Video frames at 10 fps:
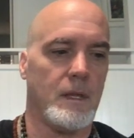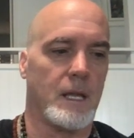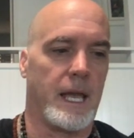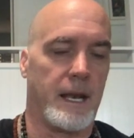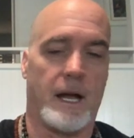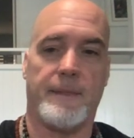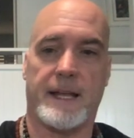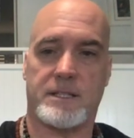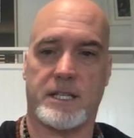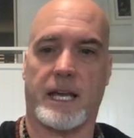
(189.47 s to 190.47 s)
And on
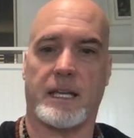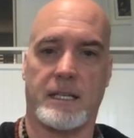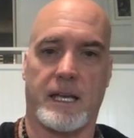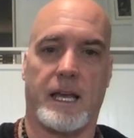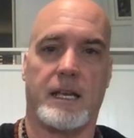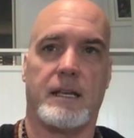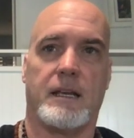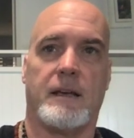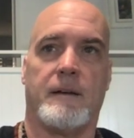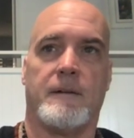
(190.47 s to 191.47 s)
that second date,
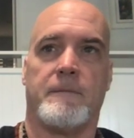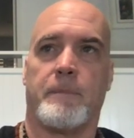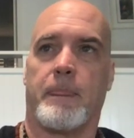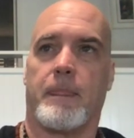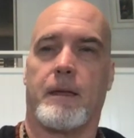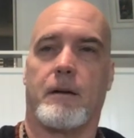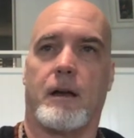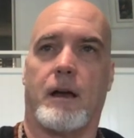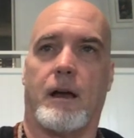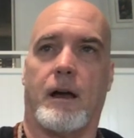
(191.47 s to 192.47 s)

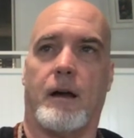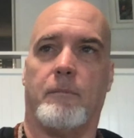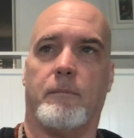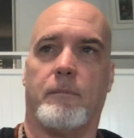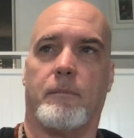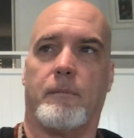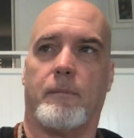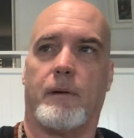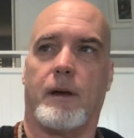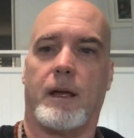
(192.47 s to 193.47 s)

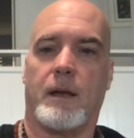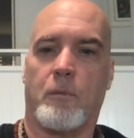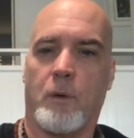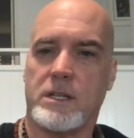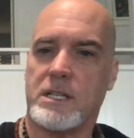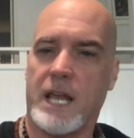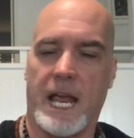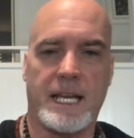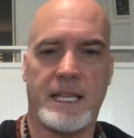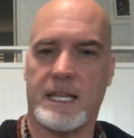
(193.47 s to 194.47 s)
it wasn't
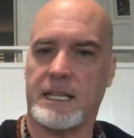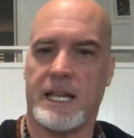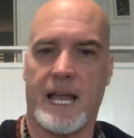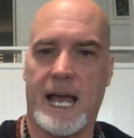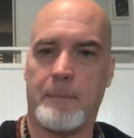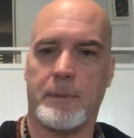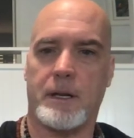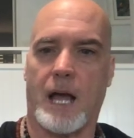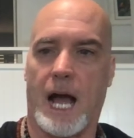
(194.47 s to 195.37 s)
anything that happened.